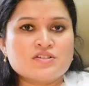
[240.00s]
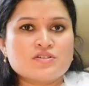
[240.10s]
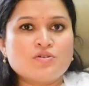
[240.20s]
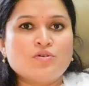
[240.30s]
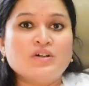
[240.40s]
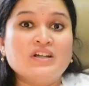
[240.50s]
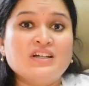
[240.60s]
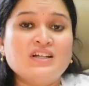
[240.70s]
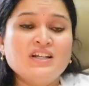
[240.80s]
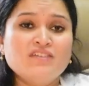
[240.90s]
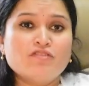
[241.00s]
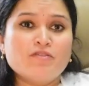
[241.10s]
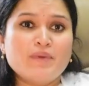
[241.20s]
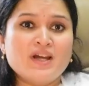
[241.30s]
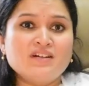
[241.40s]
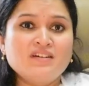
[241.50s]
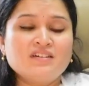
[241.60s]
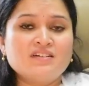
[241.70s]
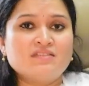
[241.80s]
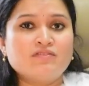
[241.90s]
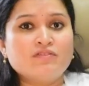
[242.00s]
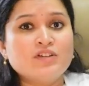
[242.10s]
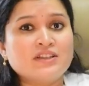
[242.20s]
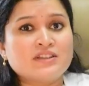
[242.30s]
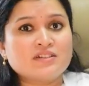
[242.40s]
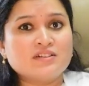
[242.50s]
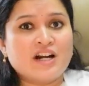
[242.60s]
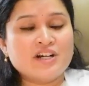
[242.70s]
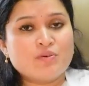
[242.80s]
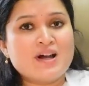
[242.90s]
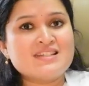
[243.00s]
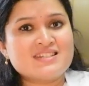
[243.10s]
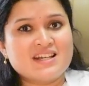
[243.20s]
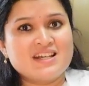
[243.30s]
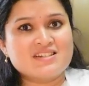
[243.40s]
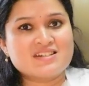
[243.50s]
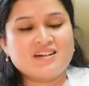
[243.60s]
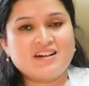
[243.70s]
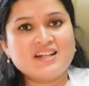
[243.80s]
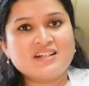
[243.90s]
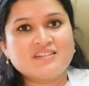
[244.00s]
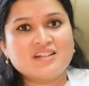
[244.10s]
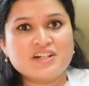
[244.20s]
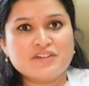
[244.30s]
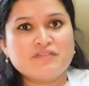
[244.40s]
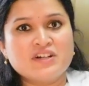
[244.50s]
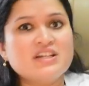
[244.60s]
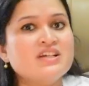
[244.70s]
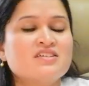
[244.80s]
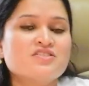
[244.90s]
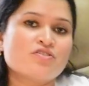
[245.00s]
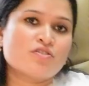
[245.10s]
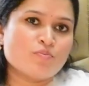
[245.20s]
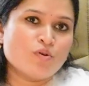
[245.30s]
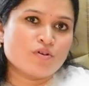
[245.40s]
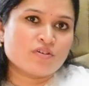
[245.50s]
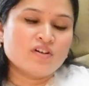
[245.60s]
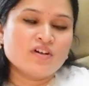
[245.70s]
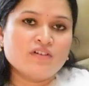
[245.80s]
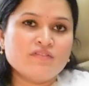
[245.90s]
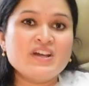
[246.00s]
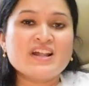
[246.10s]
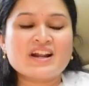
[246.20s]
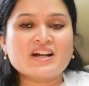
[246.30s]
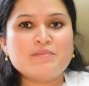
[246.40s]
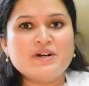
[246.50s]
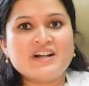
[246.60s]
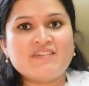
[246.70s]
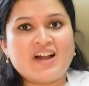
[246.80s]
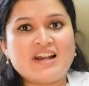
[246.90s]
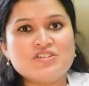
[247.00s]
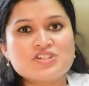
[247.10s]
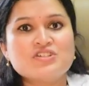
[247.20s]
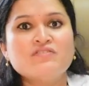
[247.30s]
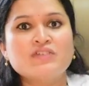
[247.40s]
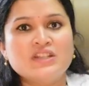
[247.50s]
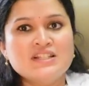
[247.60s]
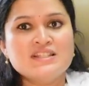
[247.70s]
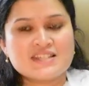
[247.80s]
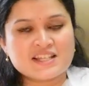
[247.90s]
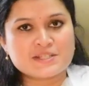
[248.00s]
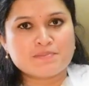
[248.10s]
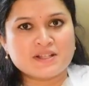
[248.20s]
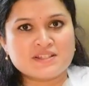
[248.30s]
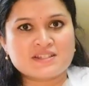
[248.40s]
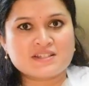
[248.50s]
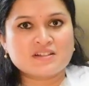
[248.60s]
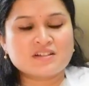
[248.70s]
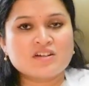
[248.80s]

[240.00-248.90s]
So in women with advanced age, like 35 years or more, we recommend evaluation within 6 months.